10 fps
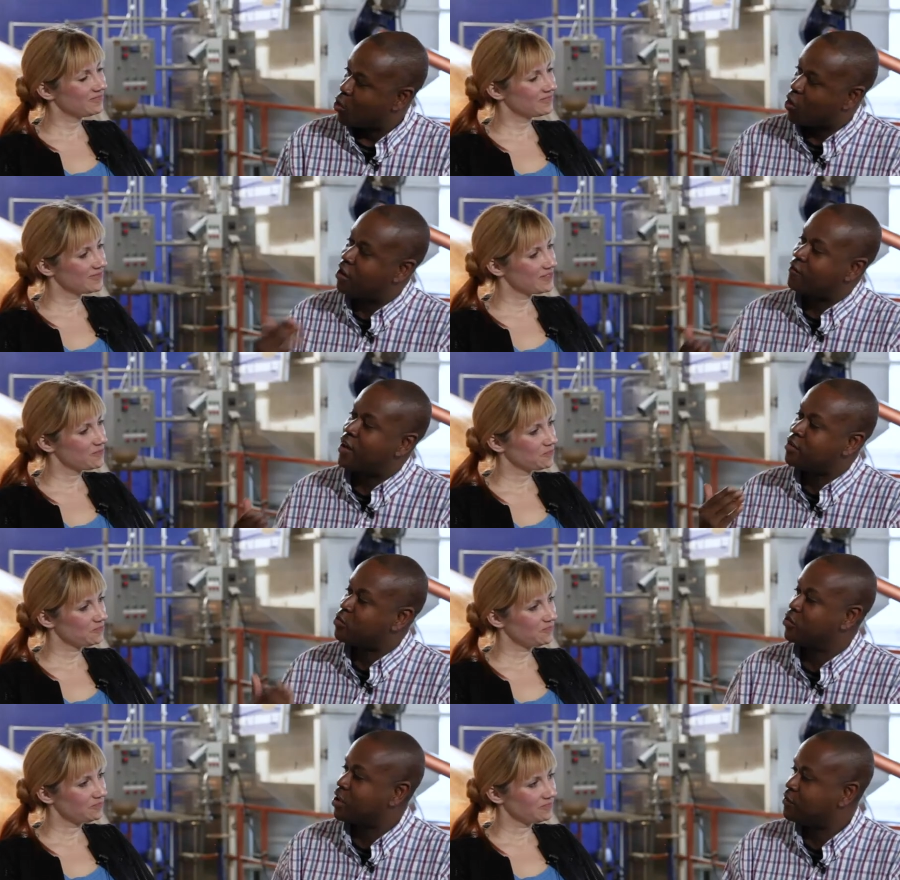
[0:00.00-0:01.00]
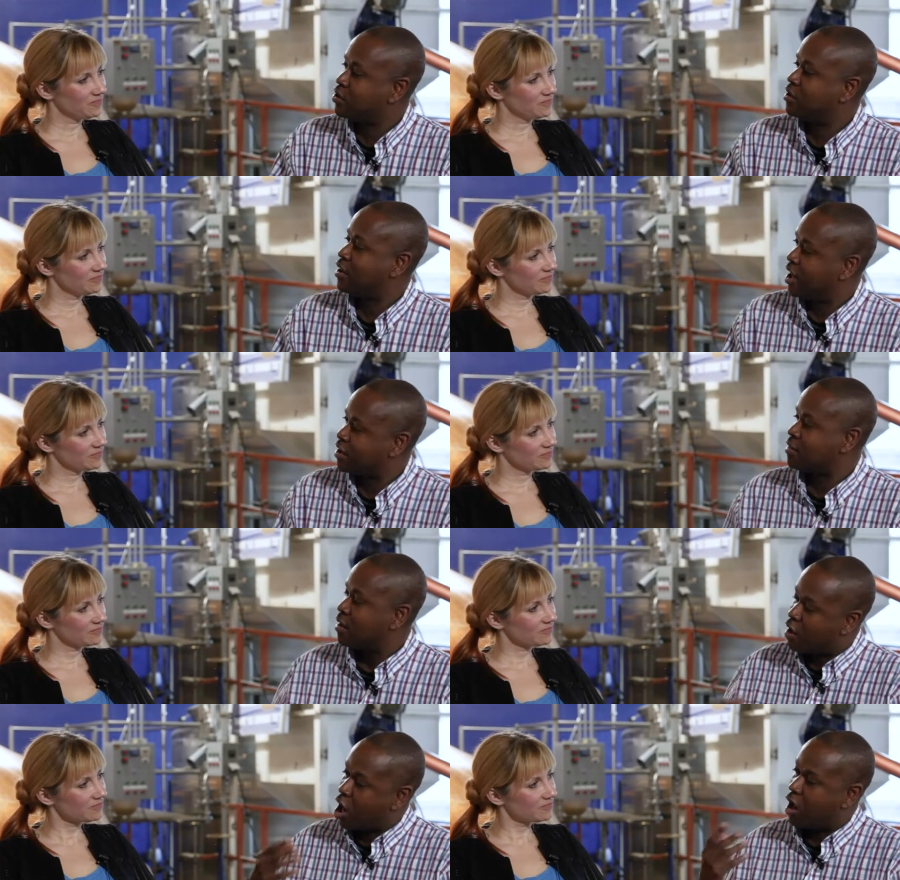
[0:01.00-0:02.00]
Speaker 1: What advice would you give to the next
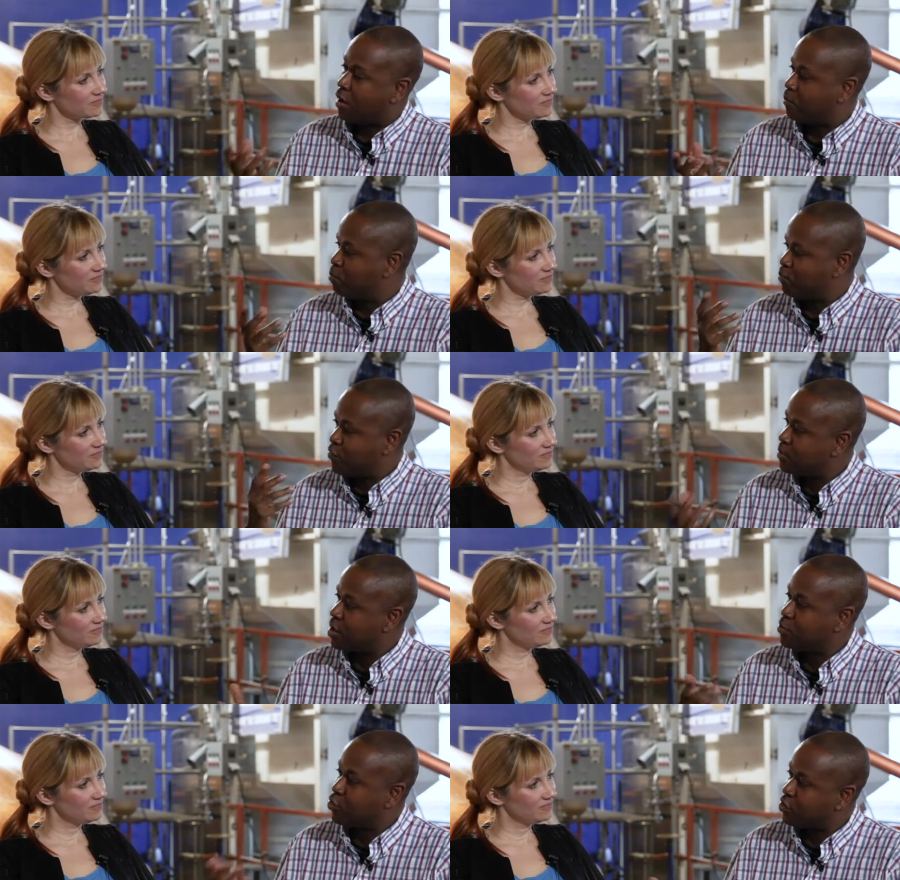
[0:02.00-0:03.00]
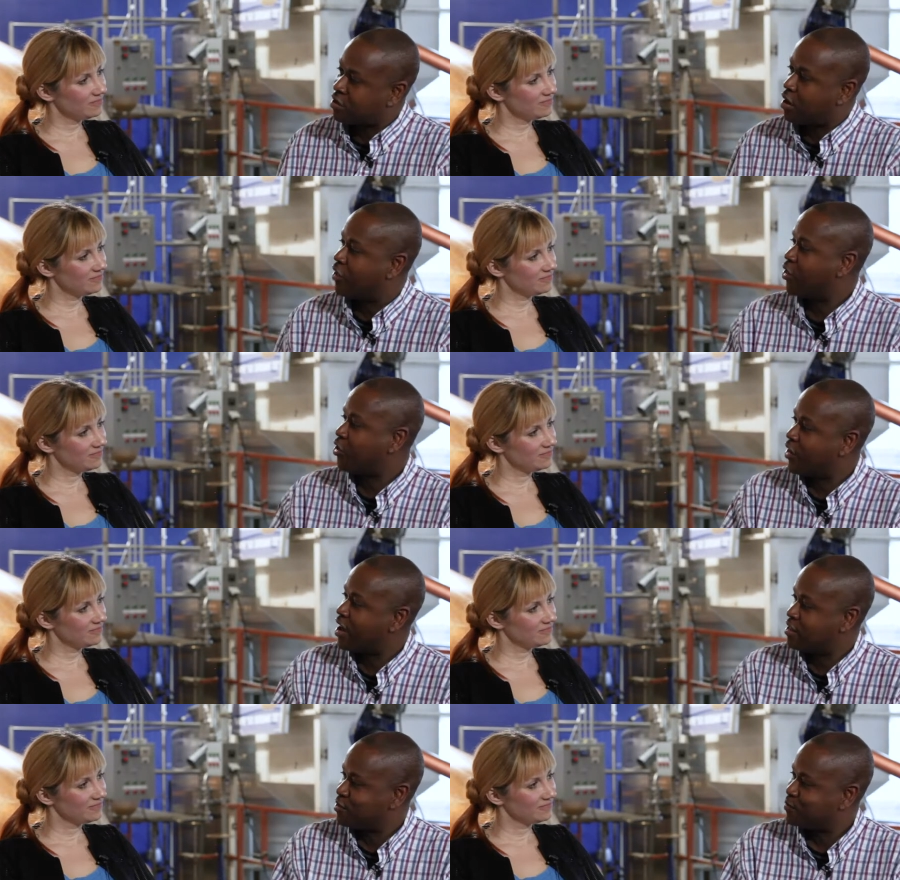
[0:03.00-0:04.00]
uh, female brewing star on the
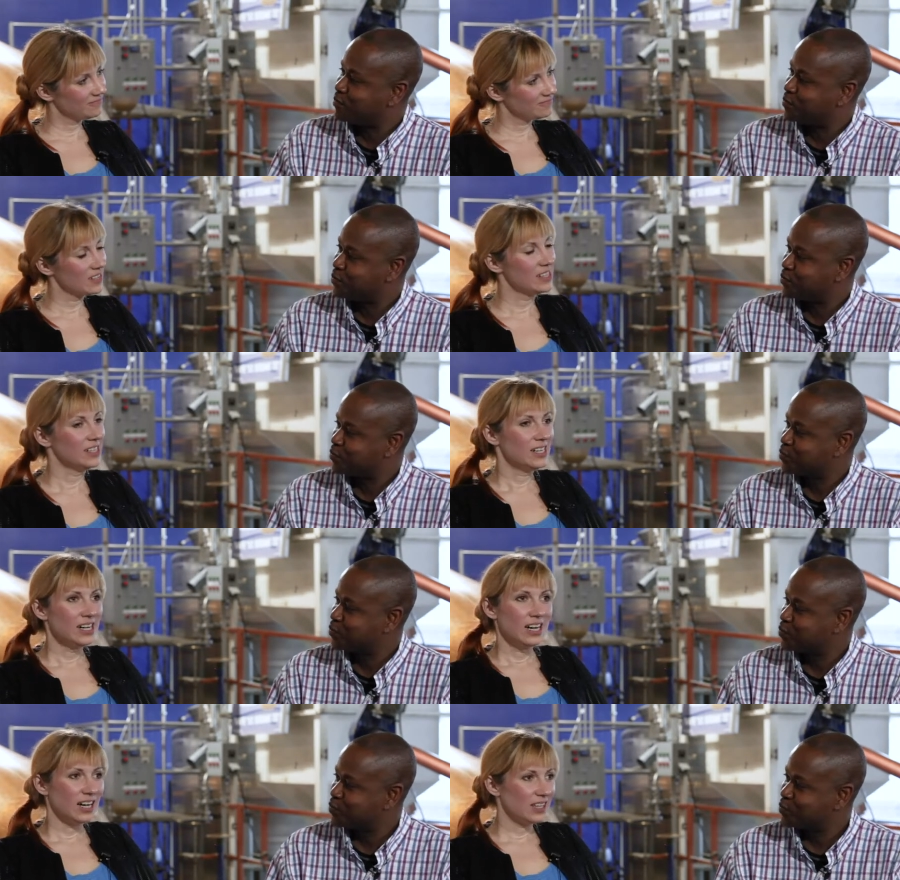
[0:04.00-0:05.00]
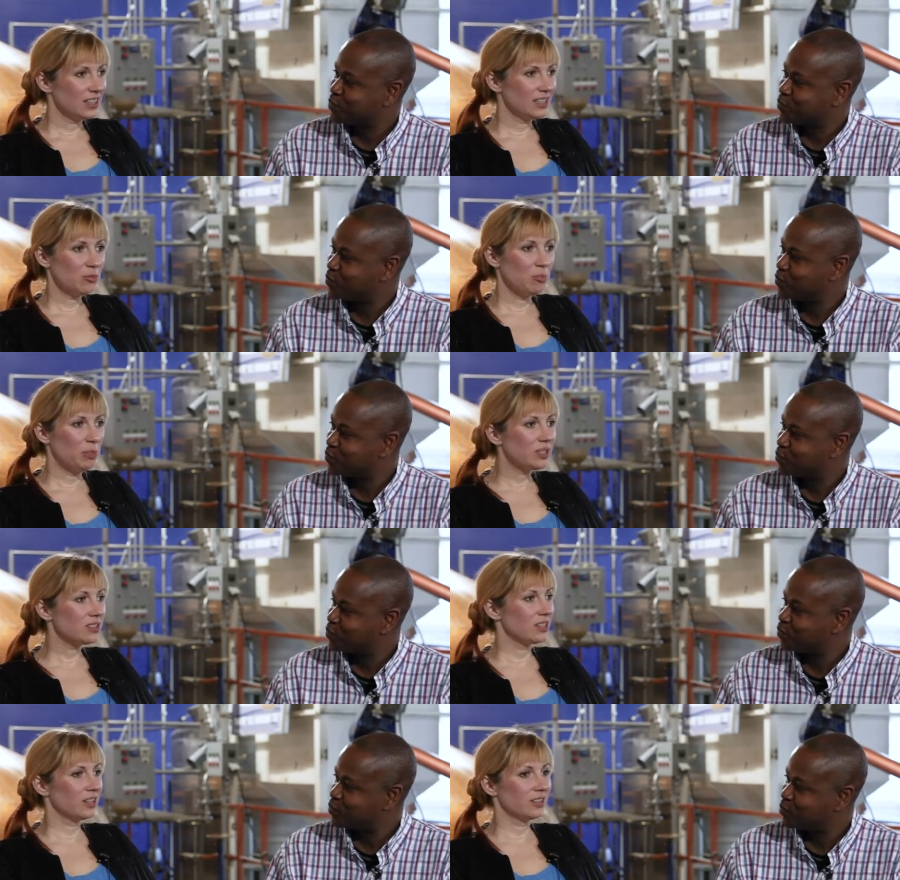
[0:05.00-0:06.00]
horizon?
Speaker 2: I think the
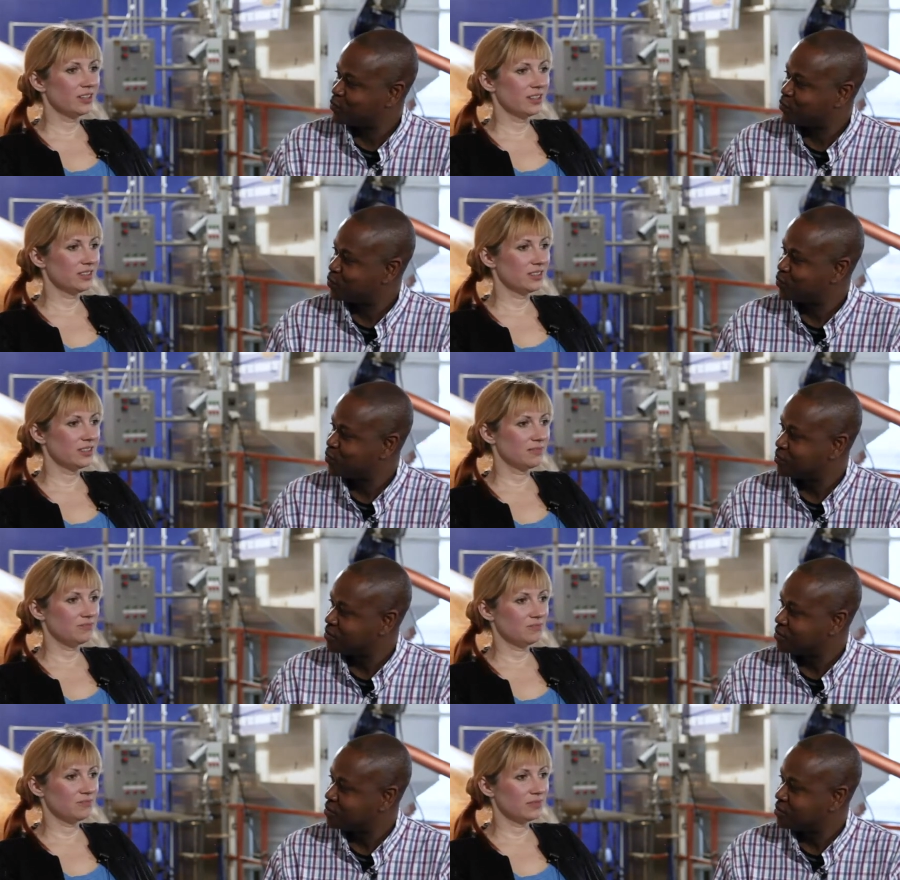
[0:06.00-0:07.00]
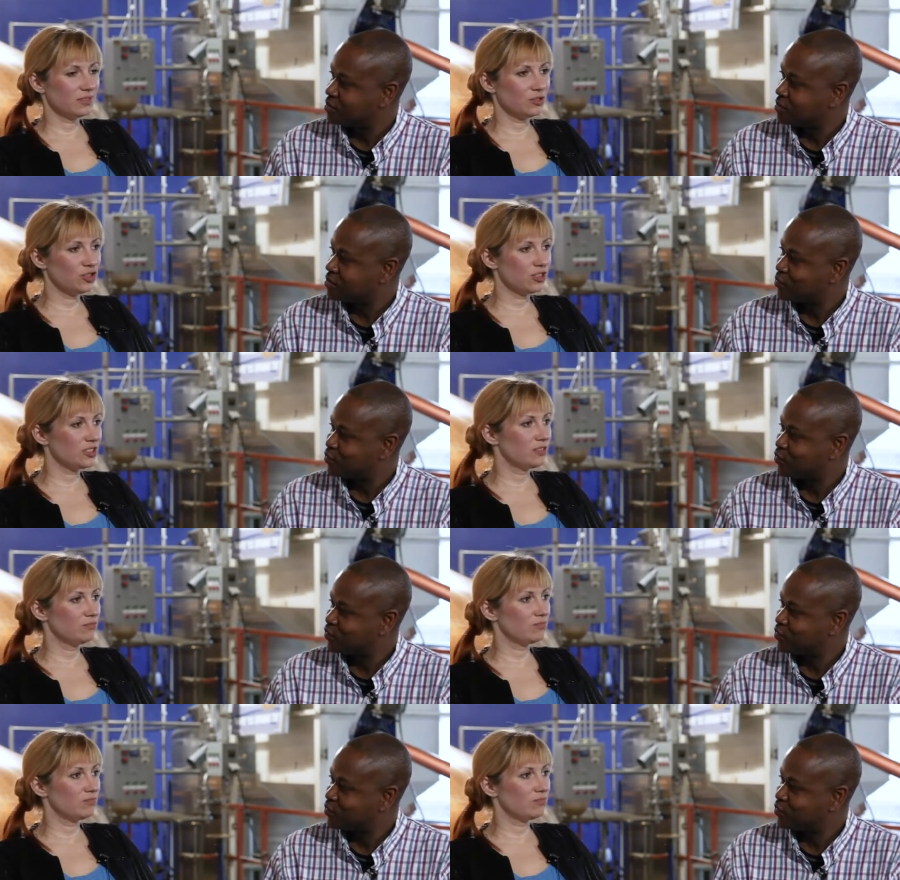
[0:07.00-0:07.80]
biggest thing is just